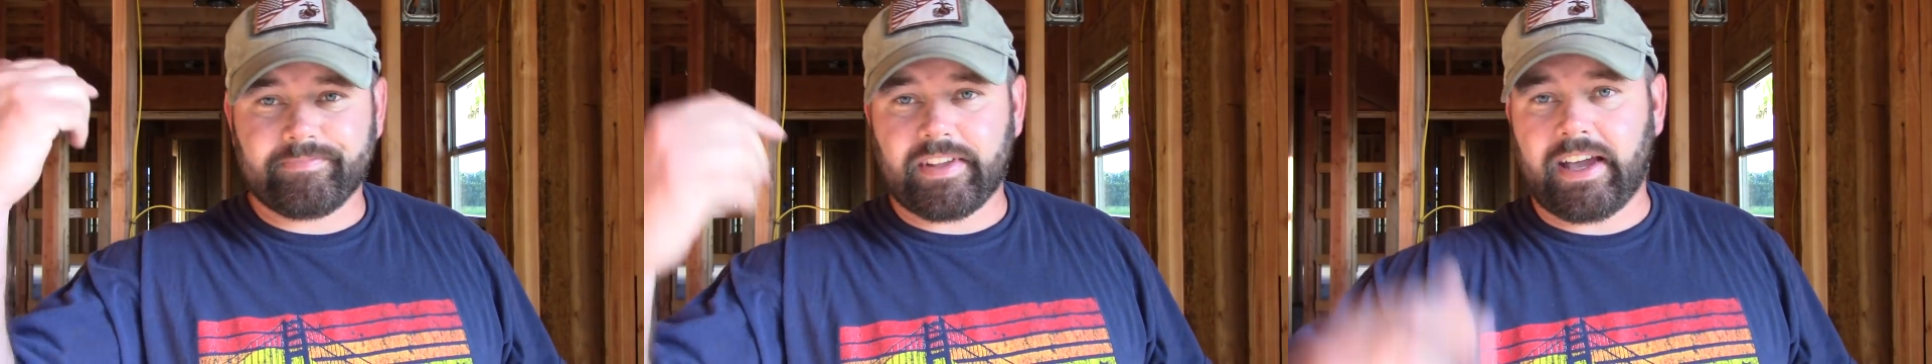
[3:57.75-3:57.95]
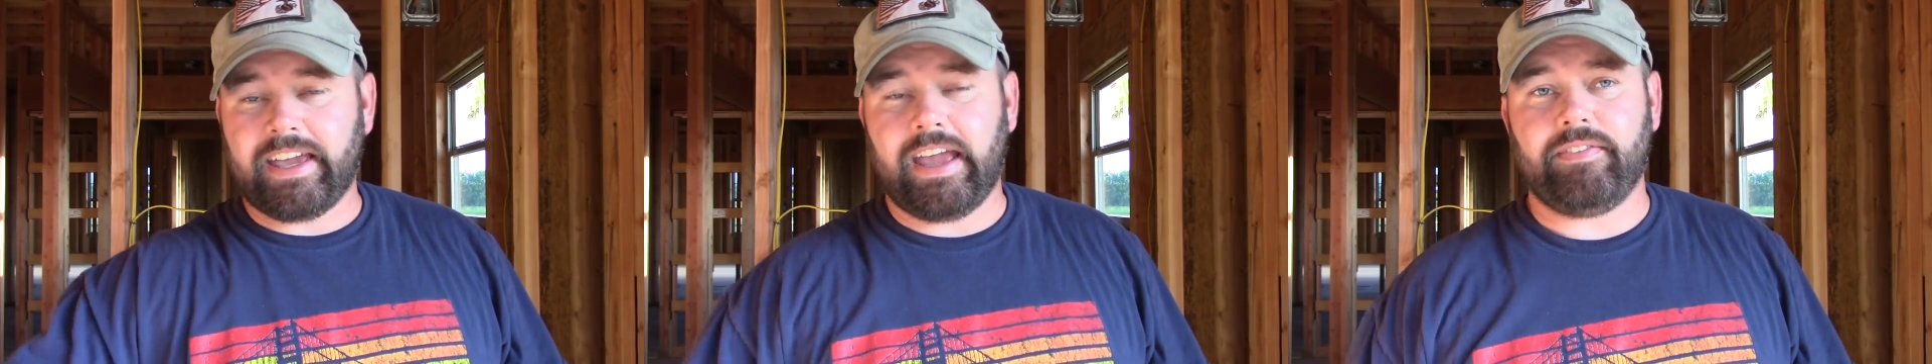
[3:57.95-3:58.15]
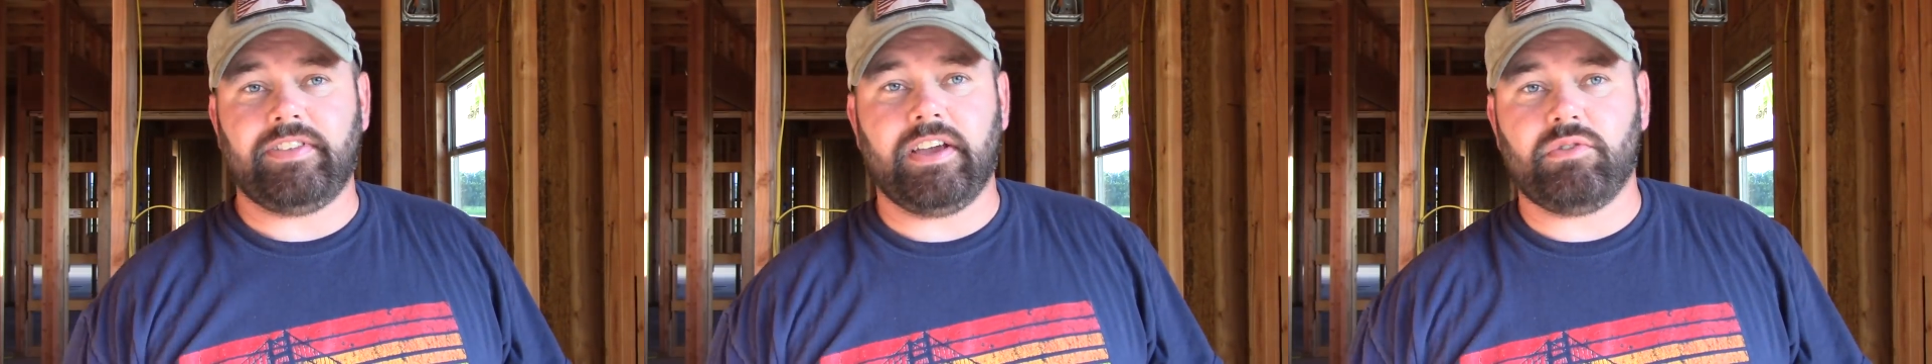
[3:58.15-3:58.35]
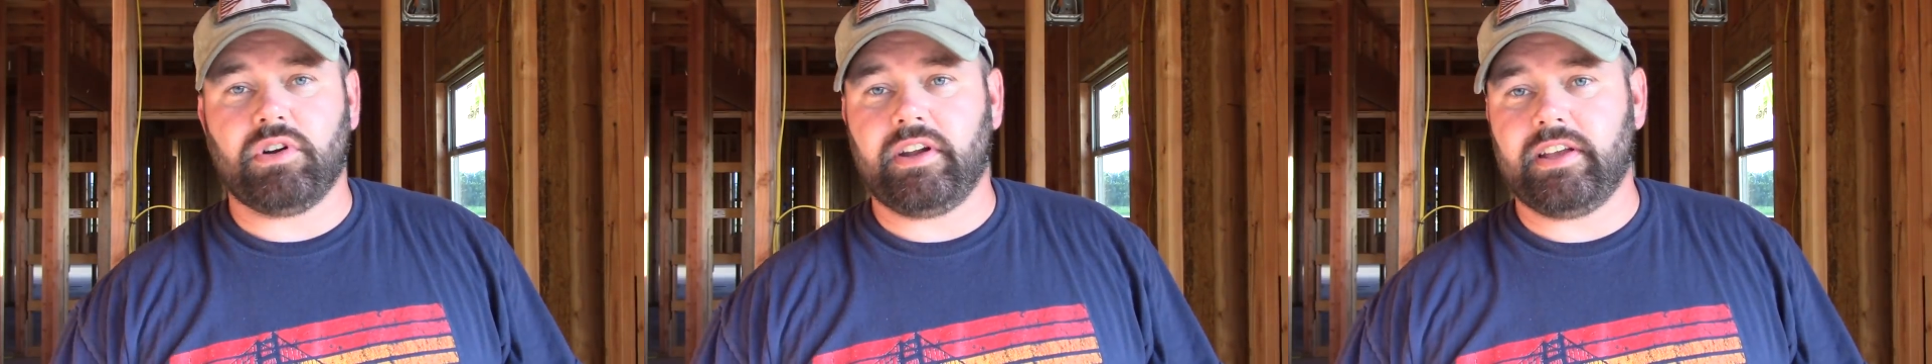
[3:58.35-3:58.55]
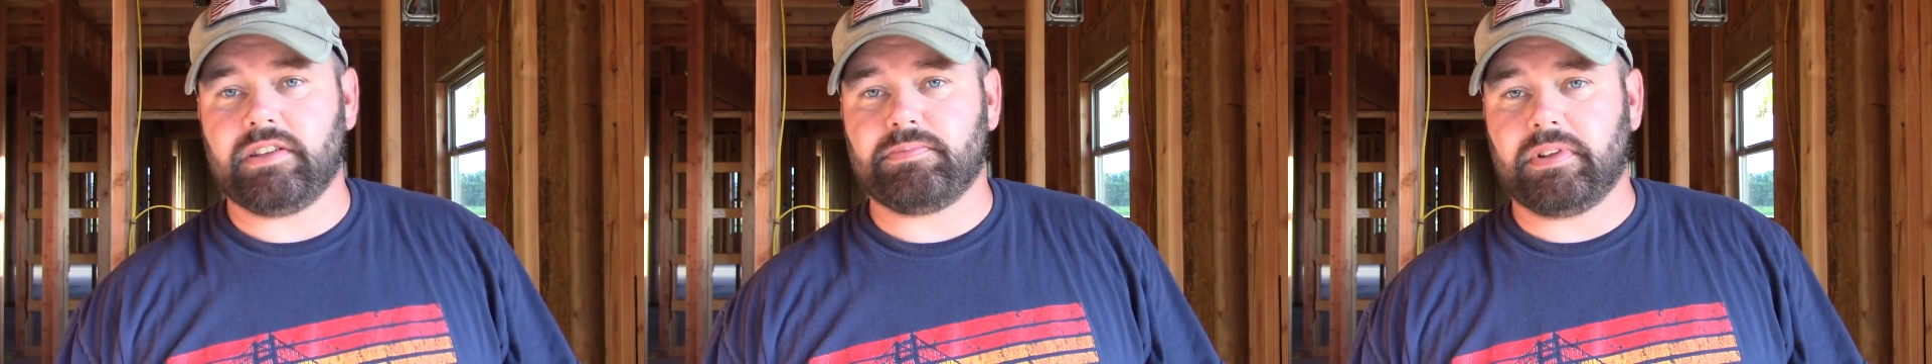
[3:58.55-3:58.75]
I can't think
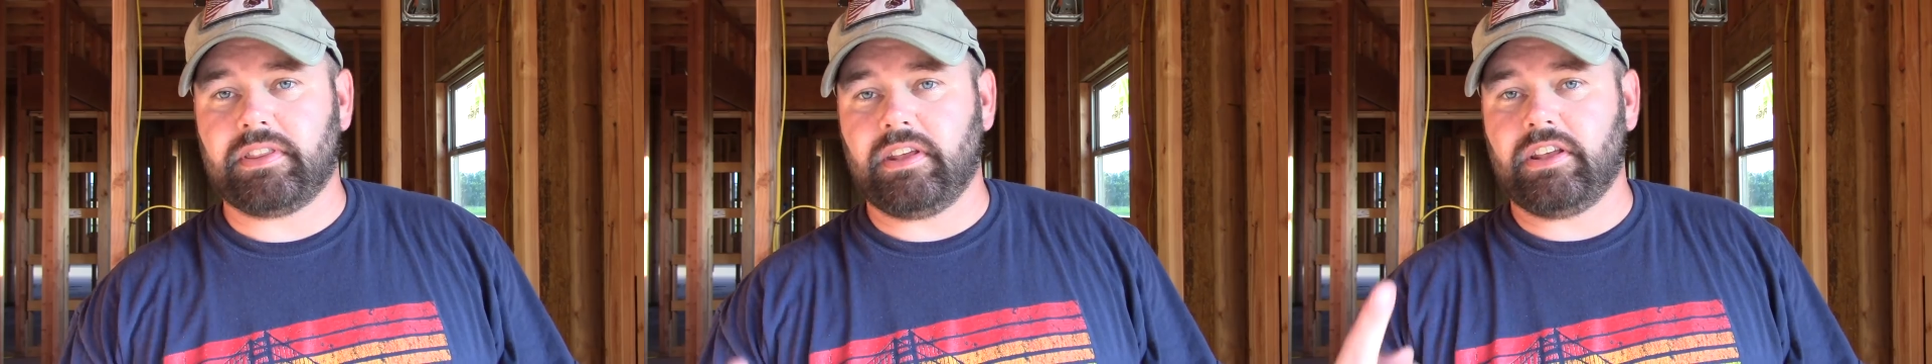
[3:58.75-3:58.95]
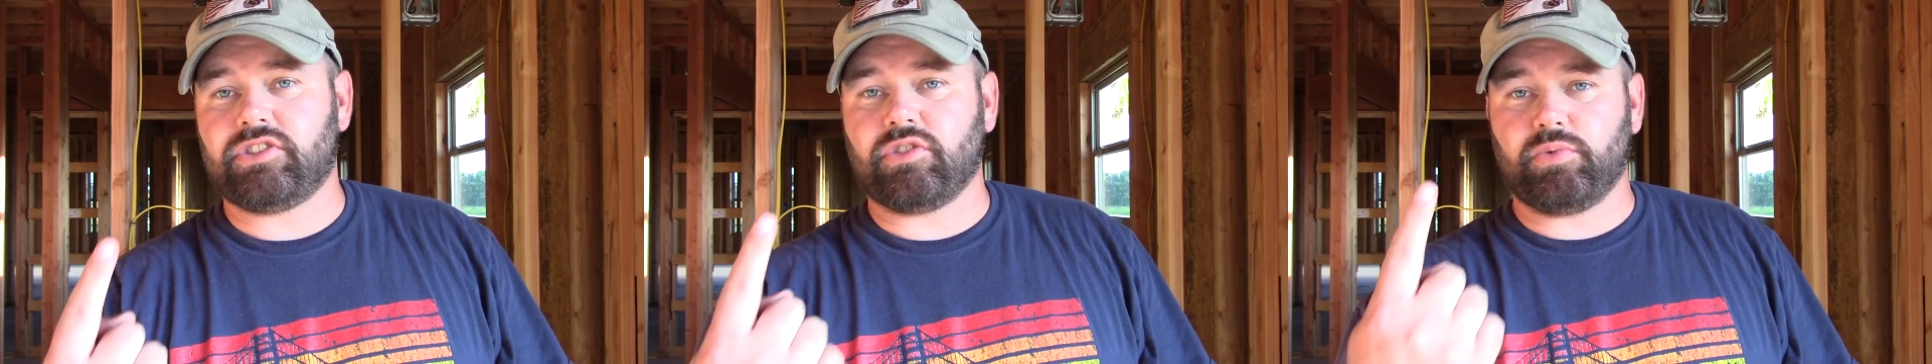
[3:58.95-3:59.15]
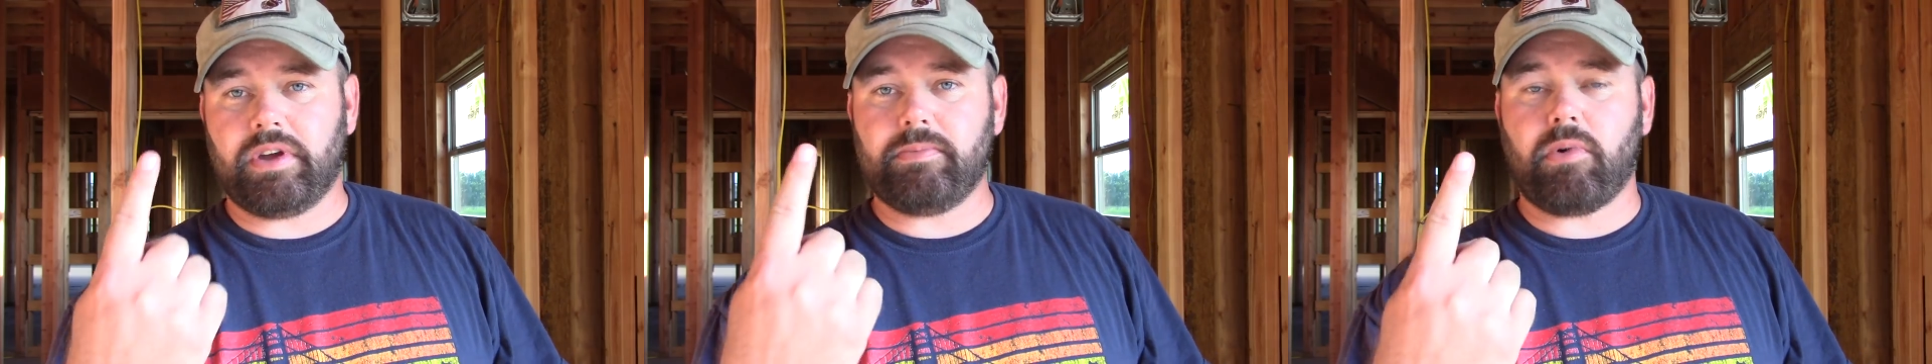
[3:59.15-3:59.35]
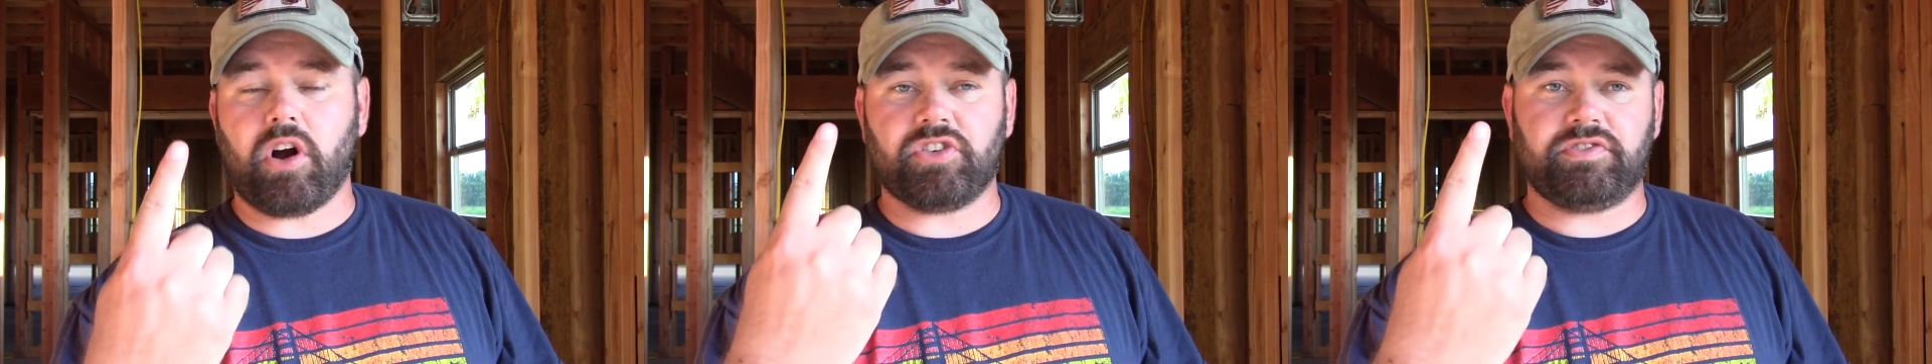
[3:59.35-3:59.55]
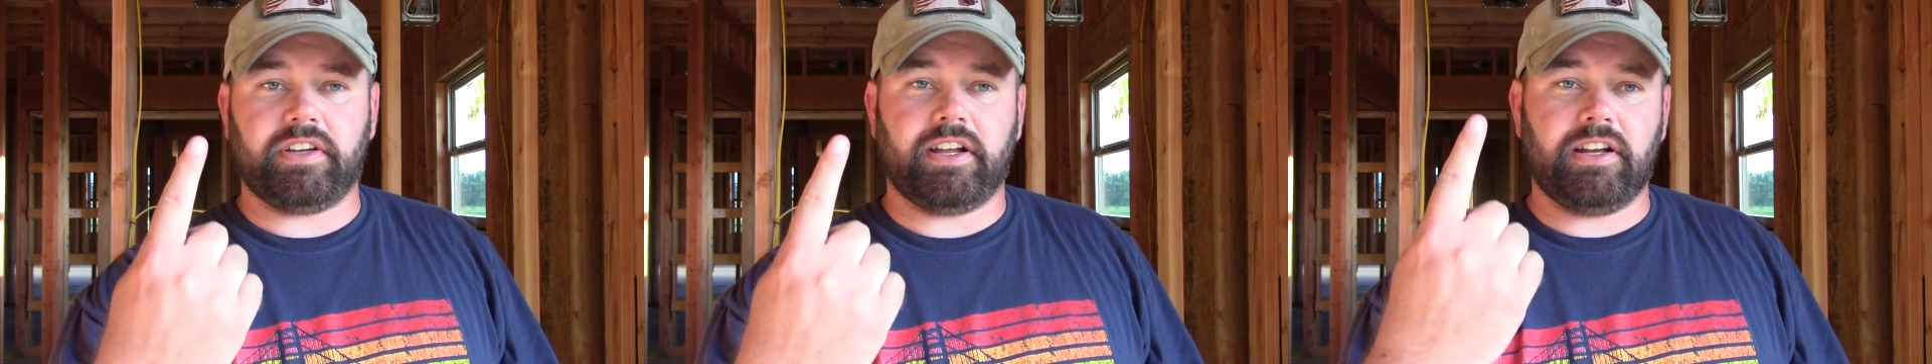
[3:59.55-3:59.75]
what it is, but the, it's the
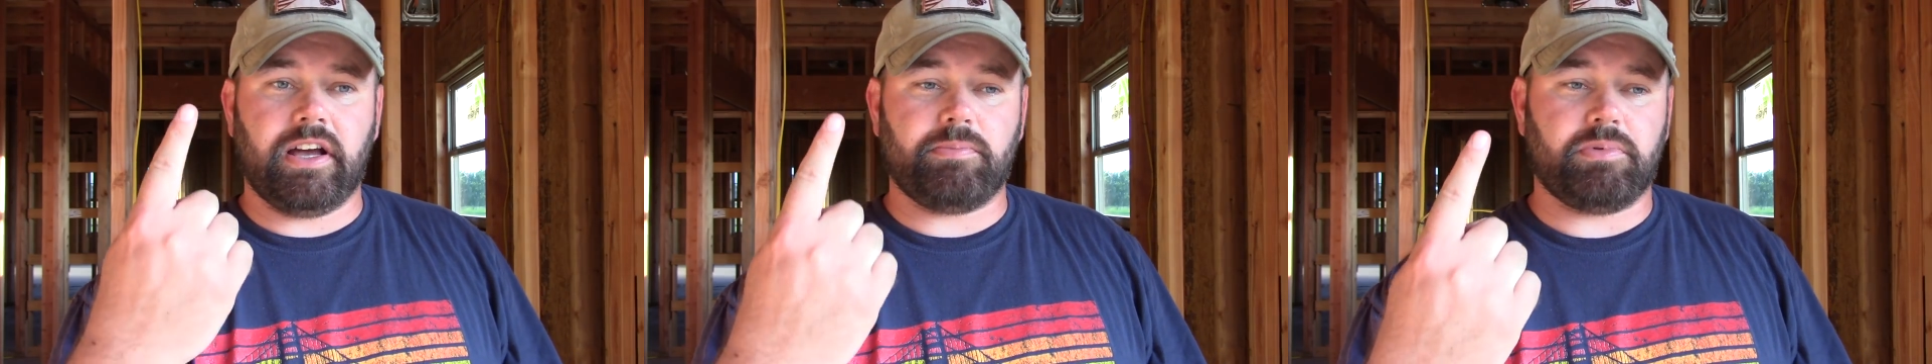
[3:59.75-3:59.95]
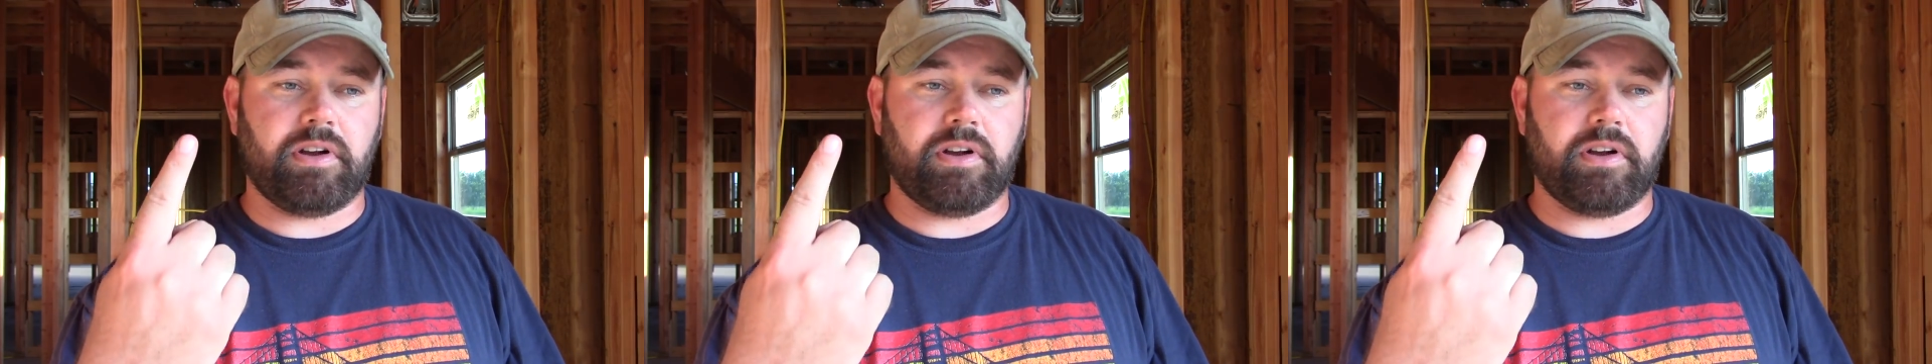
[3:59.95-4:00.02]
rebar sticking up.